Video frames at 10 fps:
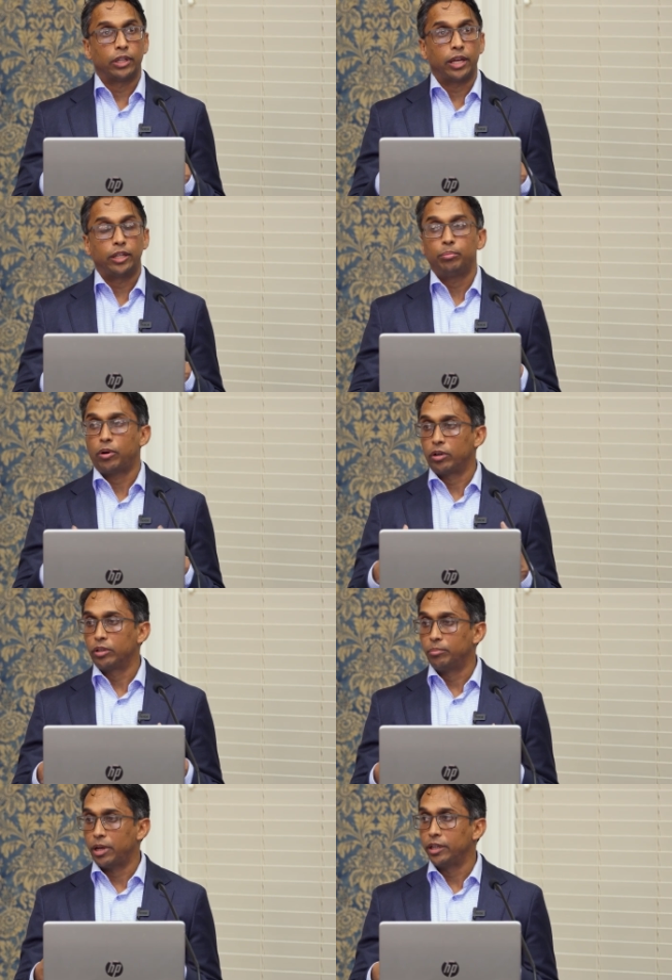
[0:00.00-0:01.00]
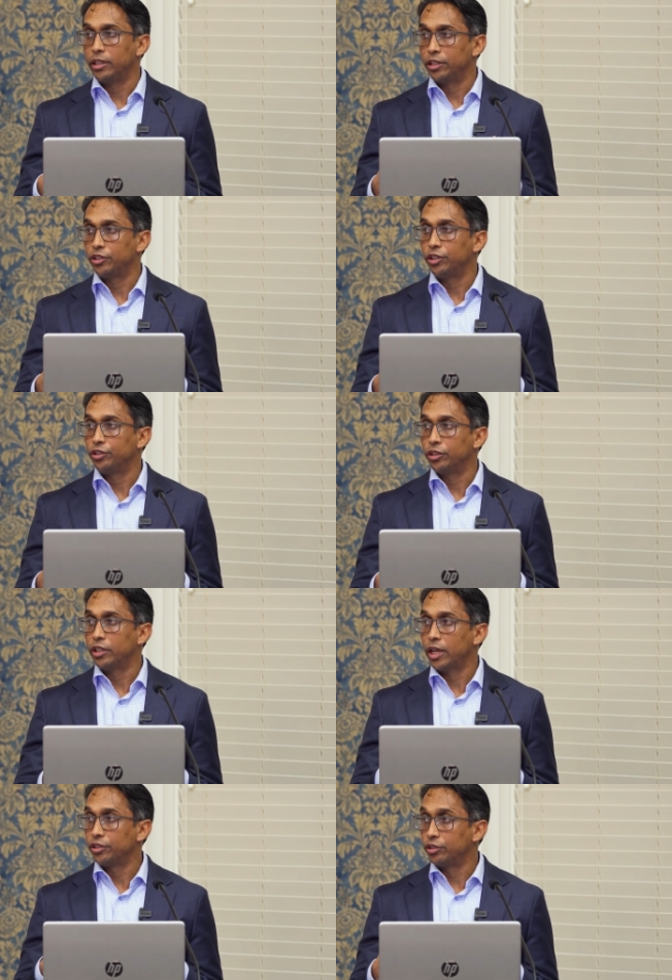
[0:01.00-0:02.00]
any part of the body that is injured,
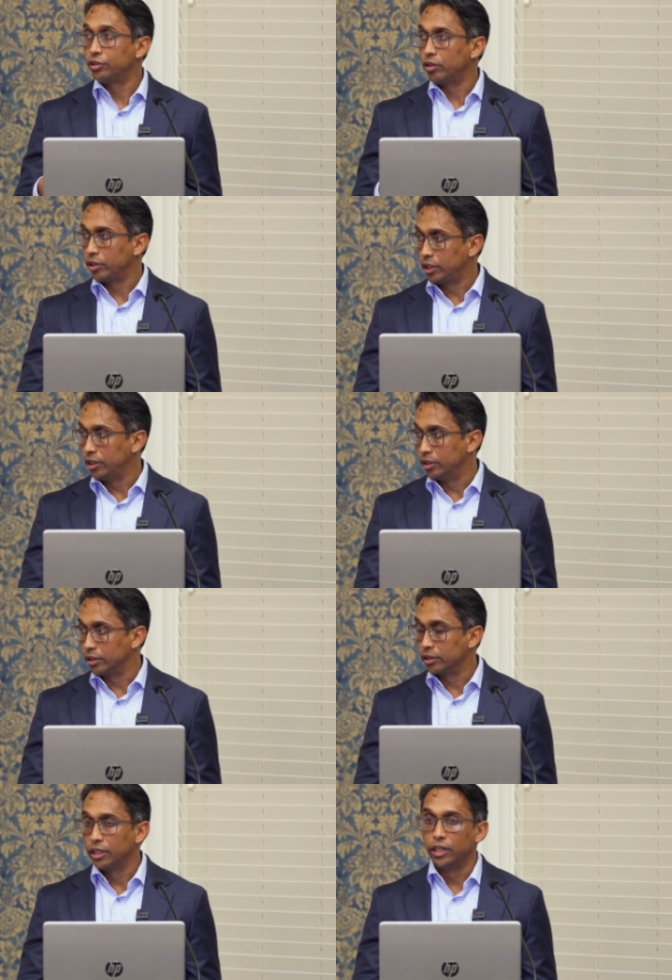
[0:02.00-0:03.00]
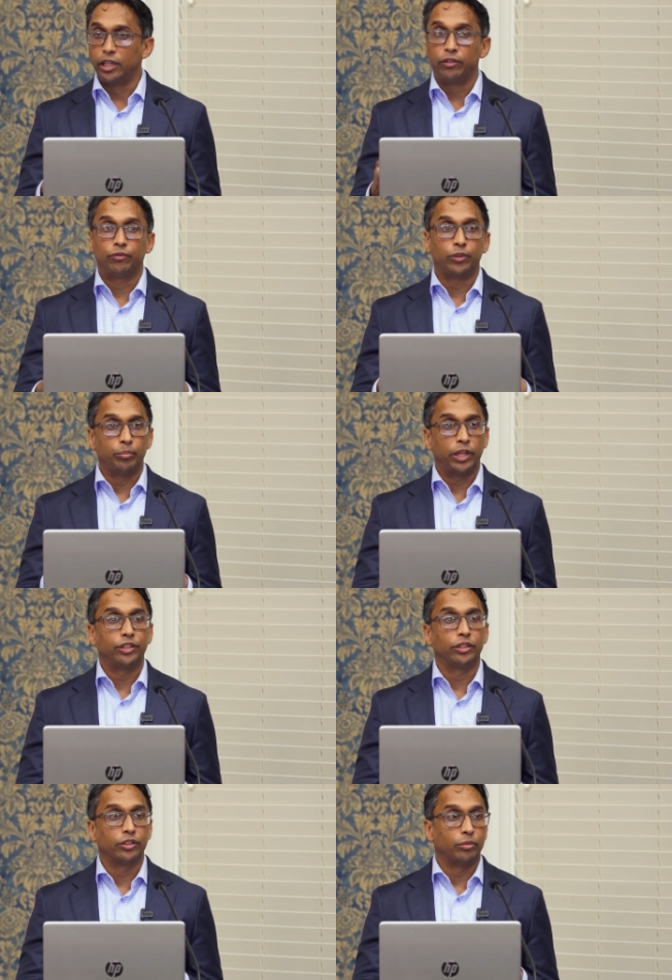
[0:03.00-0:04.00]
it has to start healing.
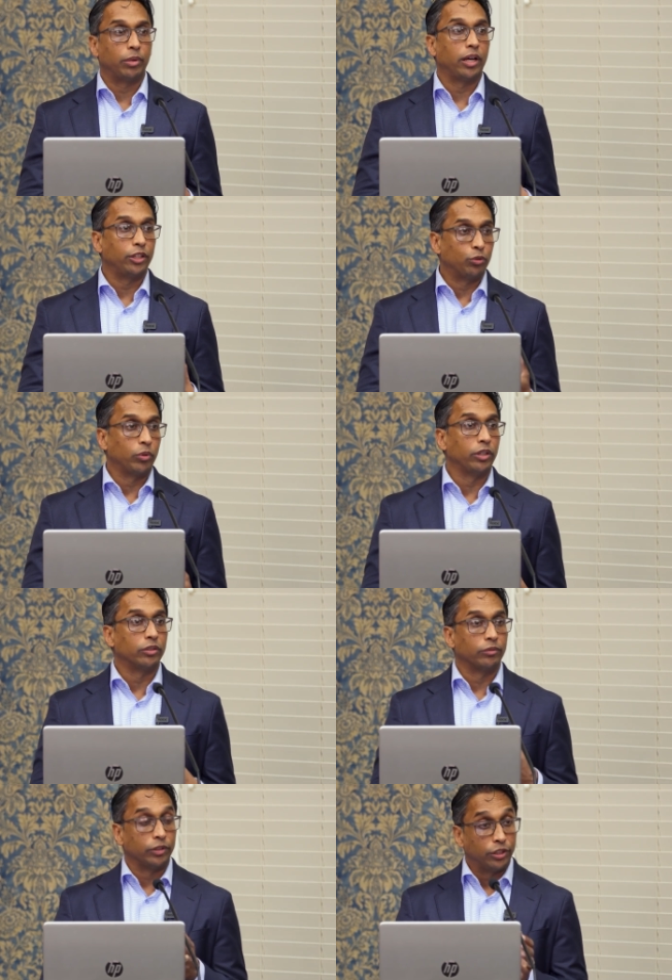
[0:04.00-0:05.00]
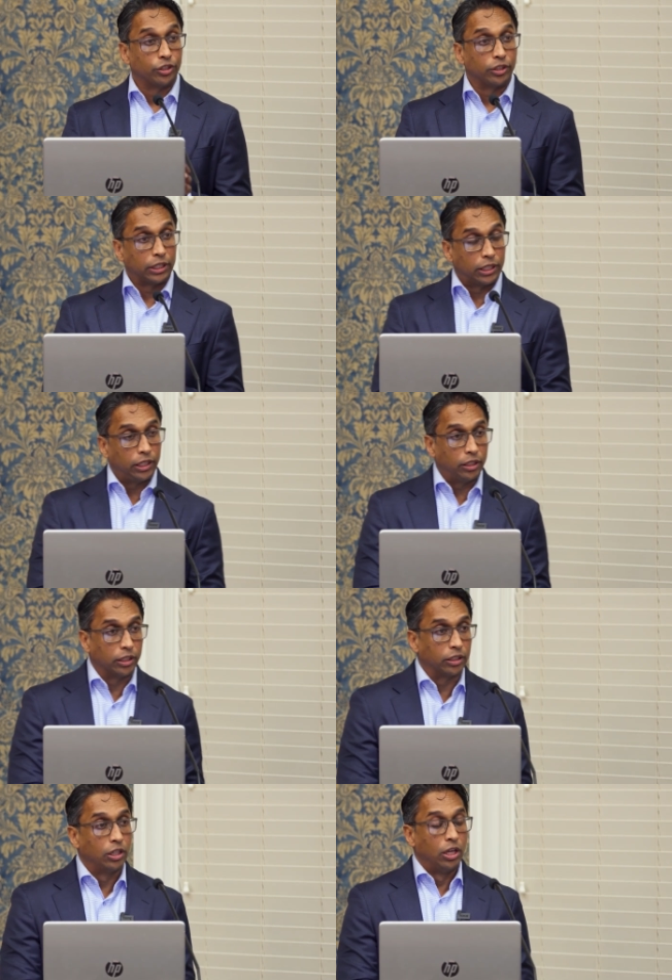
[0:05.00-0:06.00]
Inflammation is the body's ways of initially
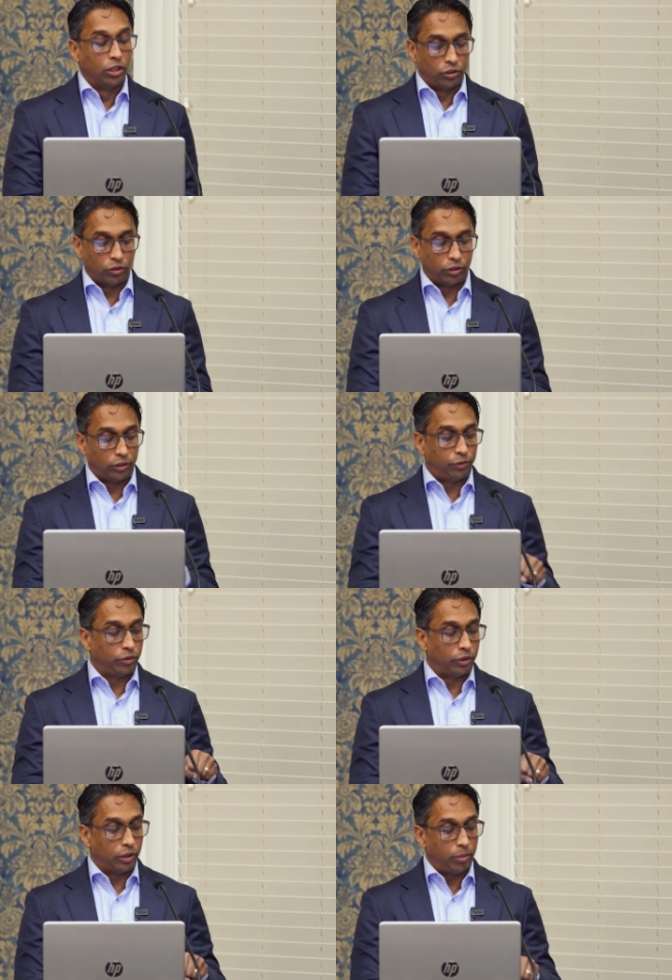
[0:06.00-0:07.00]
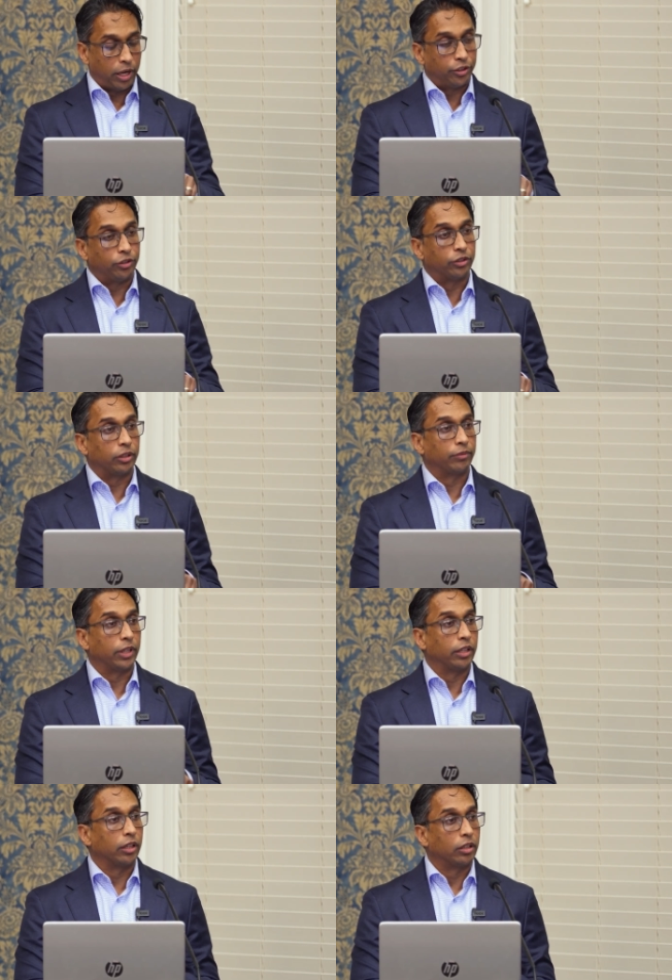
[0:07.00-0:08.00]
healing. So if you imagine yourself
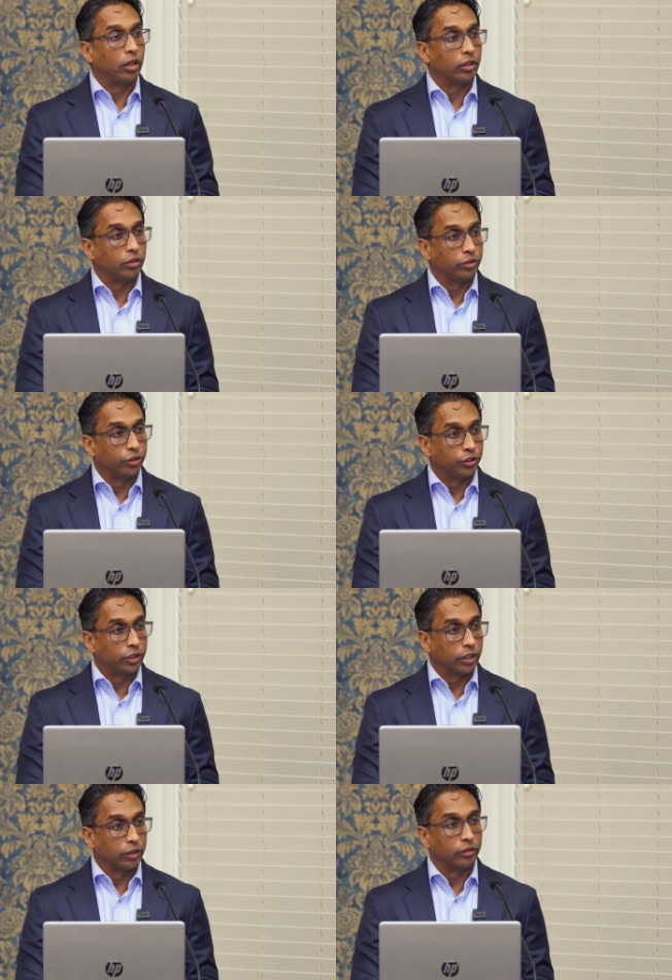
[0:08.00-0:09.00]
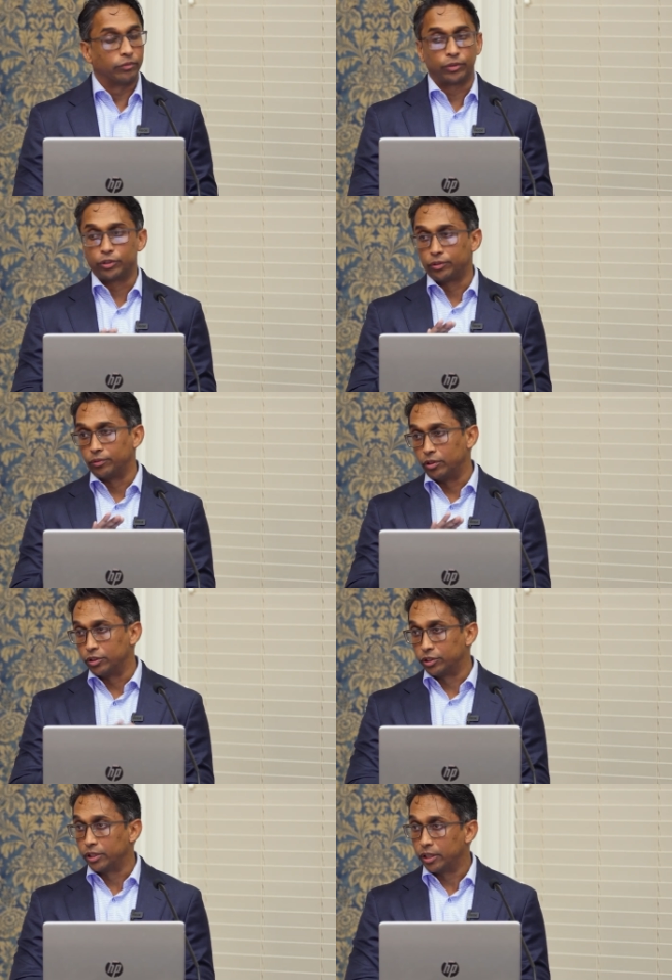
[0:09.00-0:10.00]
getting a cut on your skin, first of all,
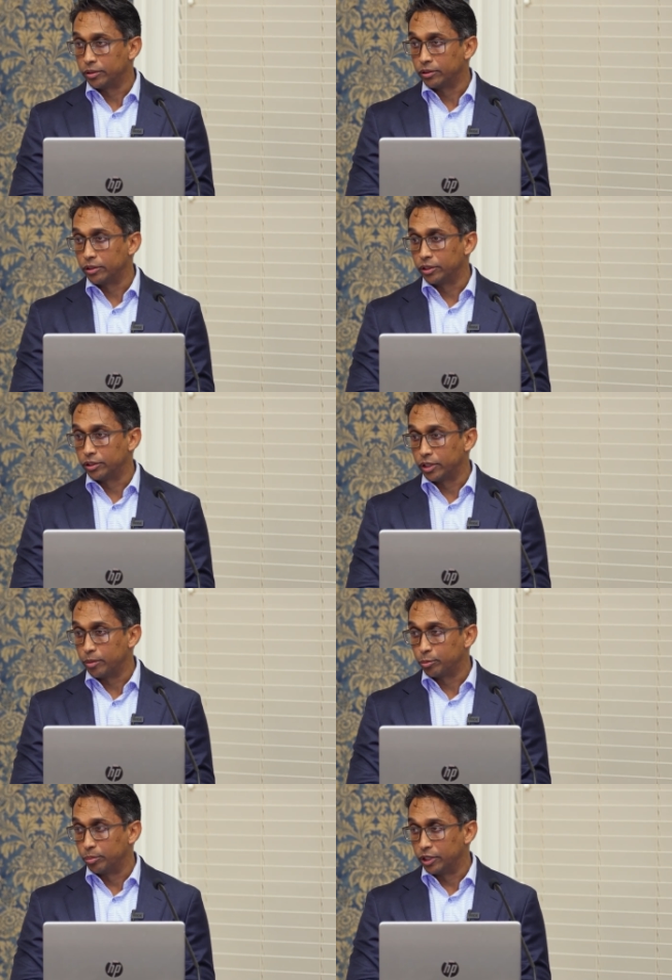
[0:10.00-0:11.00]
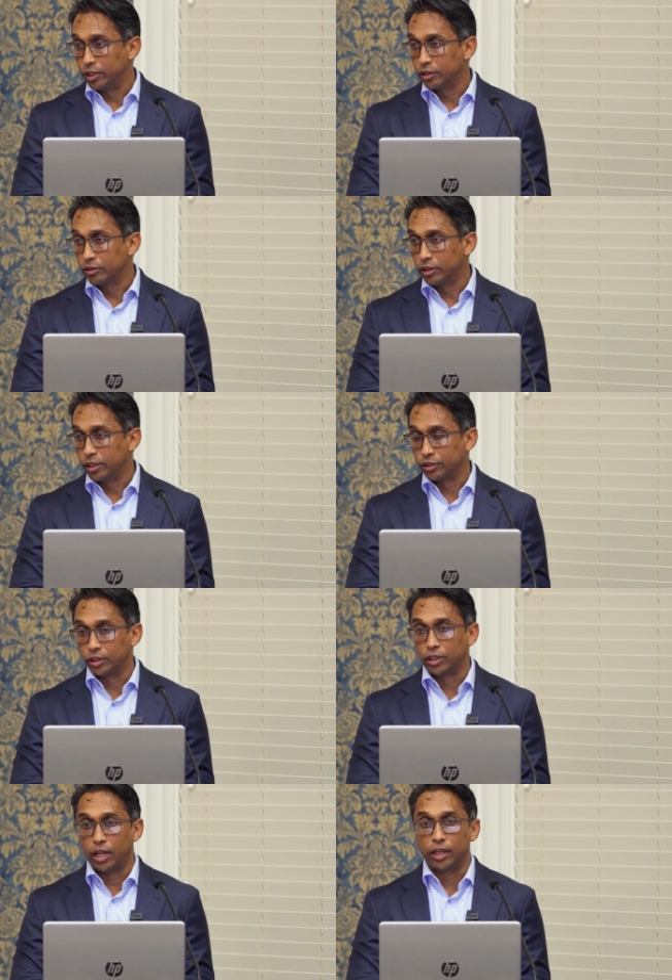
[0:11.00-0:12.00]
it stops bleeding, has to
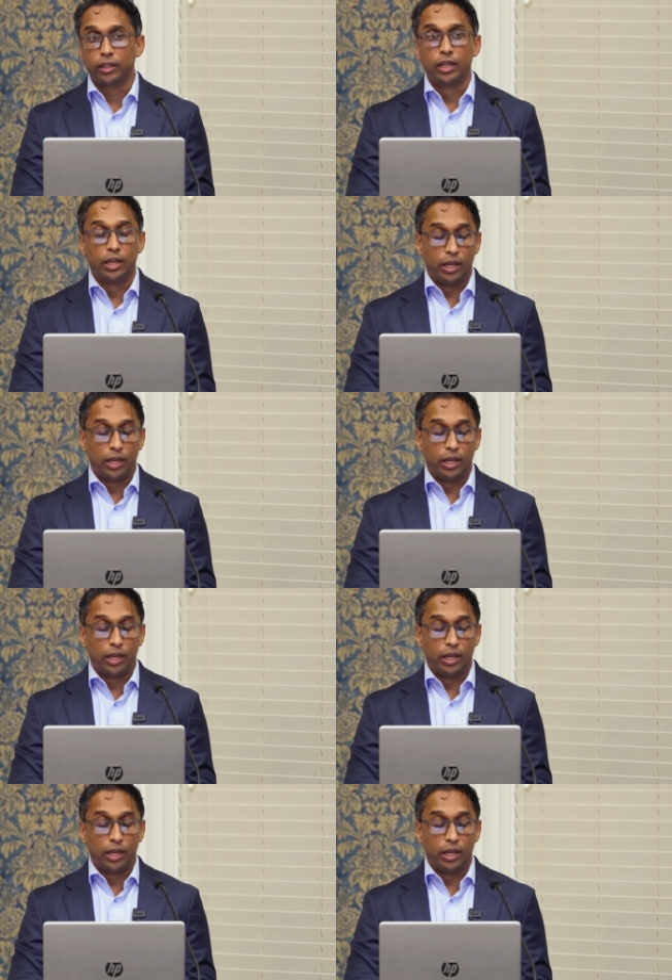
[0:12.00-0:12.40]
clot.